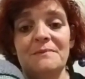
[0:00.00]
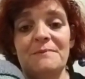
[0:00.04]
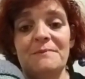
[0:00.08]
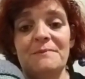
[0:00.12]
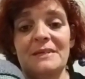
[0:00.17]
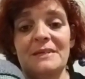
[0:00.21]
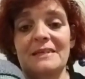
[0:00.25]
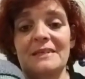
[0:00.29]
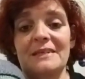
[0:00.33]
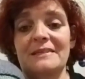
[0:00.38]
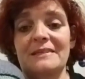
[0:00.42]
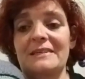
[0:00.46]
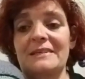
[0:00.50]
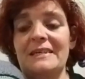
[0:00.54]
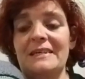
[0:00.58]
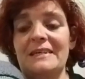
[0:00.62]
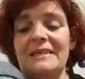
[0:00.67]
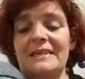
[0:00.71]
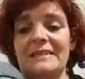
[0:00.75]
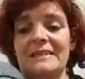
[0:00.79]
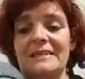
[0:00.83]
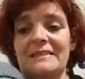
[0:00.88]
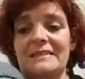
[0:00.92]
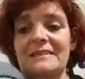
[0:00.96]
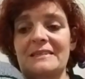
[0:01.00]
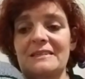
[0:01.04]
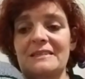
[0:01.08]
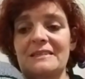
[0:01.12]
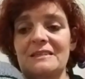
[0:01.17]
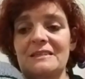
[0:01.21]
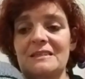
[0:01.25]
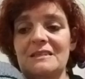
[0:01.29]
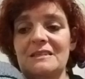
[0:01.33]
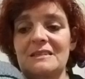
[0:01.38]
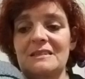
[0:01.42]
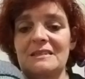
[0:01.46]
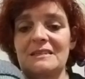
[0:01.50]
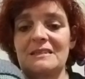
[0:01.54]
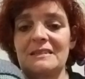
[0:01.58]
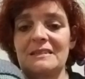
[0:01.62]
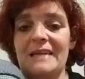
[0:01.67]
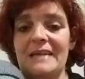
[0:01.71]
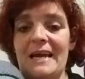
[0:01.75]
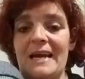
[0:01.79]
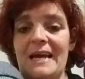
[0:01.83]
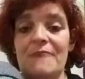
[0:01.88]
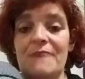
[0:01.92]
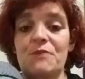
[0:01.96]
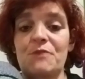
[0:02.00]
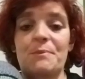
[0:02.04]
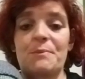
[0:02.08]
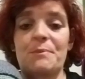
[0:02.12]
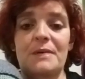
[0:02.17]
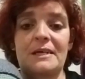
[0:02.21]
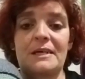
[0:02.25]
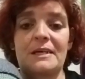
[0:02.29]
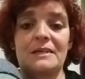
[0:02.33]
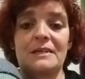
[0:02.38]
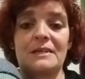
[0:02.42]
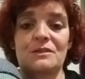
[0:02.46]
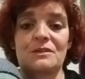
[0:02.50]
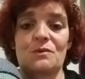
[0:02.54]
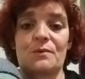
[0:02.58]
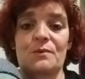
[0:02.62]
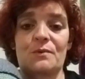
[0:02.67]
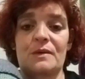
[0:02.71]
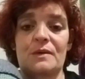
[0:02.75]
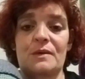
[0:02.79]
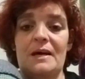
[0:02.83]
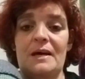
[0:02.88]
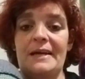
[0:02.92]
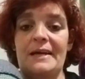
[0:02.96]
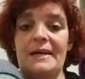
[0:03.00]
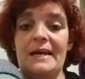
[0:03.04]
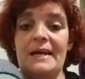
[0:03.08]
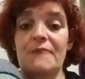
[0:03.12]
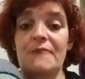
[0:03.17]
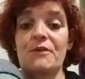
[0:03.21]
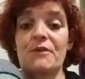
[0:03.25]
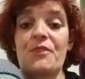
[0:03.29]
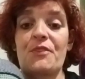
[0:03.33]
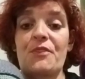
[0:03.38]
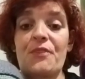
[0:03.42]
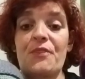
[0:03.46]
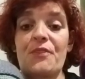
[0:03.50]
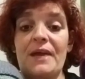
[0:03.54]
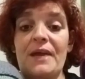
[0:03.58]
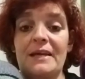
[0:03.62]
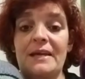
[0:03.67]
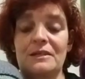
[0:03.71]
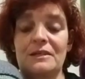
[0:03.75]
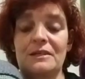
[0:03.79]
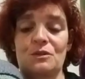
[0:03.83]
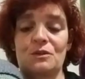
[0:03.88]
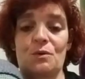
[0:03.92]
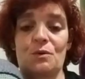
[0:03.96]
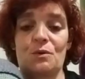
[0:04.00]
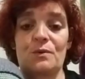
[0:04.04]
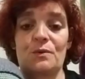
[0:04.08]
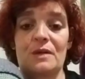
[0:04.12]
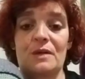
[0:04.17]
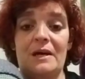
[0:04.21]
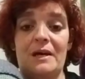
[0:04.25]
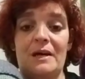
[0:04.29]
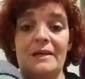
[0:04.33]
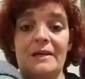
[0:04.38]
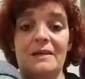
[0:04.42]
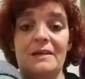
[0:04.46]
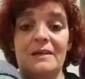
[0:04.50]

Because it is, everybody is online, everything is online.